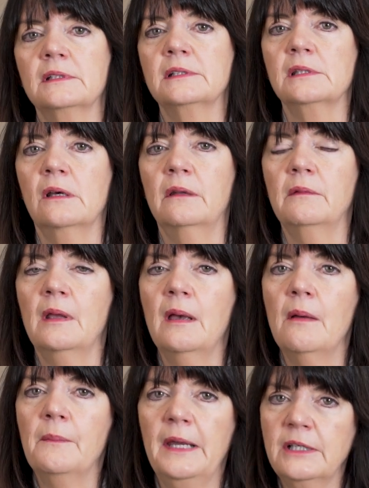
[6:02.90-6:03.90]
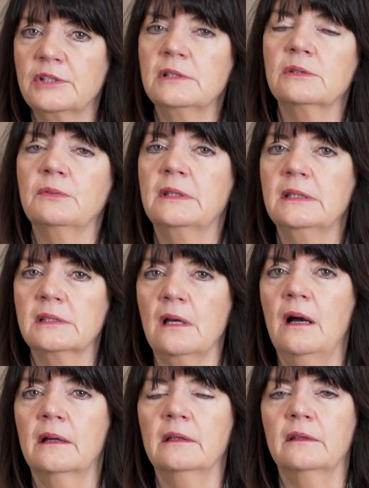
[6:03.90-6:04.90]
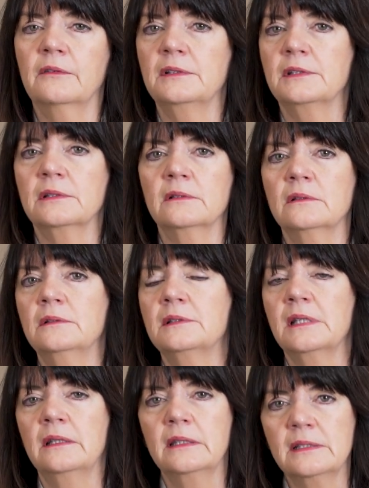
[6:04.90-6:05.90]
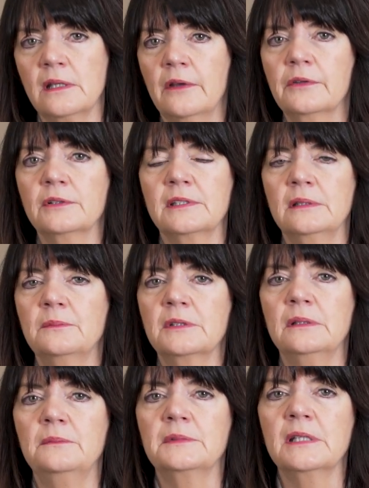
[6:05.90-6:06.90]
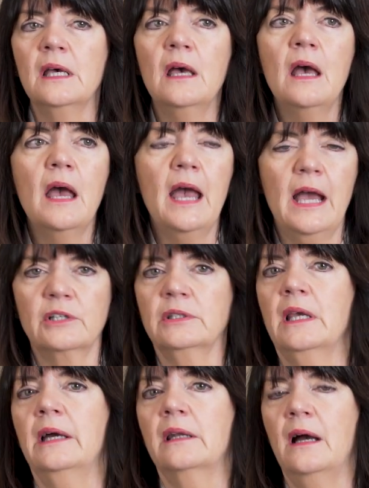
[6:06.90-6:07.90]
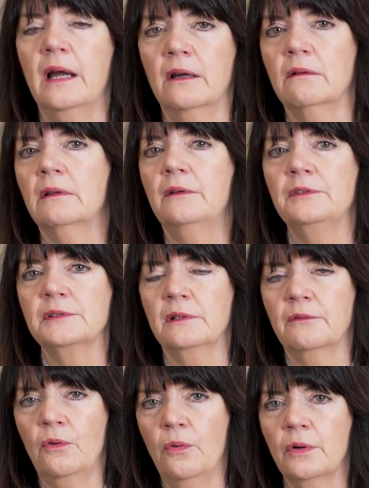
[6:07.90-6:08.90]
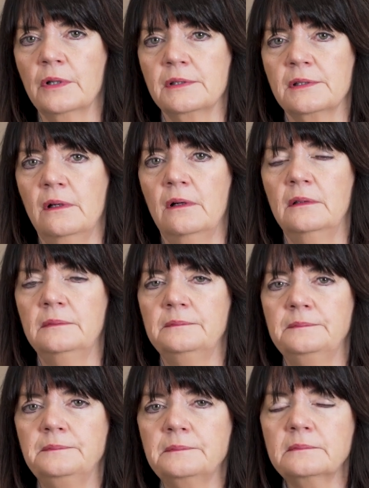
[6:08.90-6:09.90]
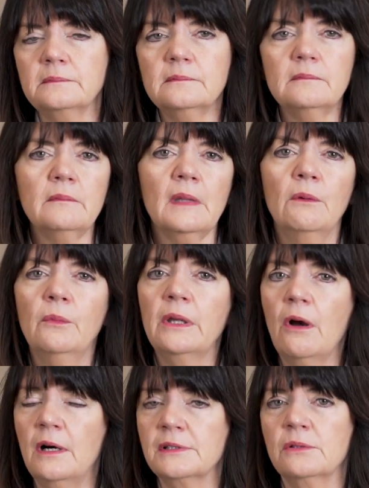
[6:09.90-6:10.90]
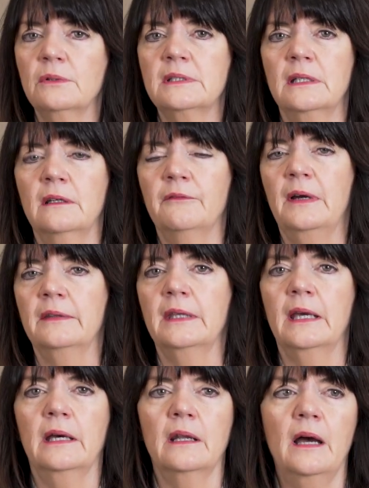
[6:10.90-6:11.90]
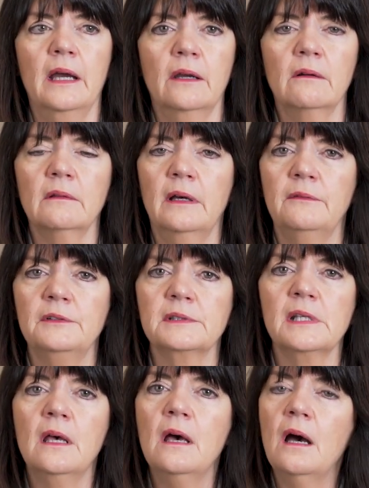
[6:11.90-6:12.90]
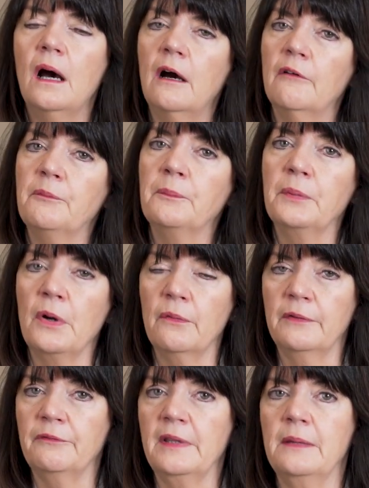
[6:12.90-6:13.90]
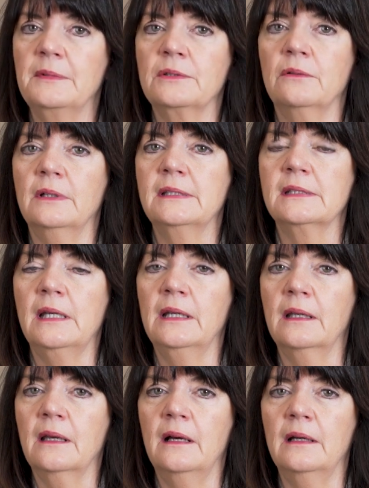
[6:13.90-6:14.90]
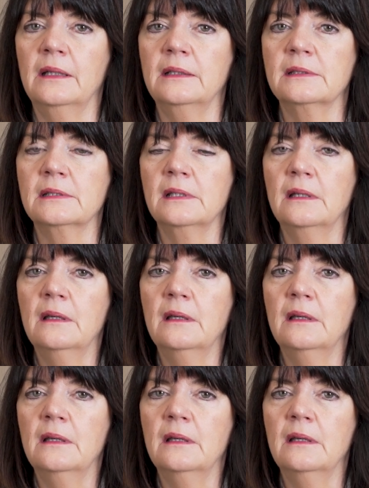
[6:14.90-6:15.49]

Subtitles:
is that patients with these cognitive concerns and these other symptoms actually had higher levels of cortisol. We also identified they had higher levels of pro-inflammatory cytokines.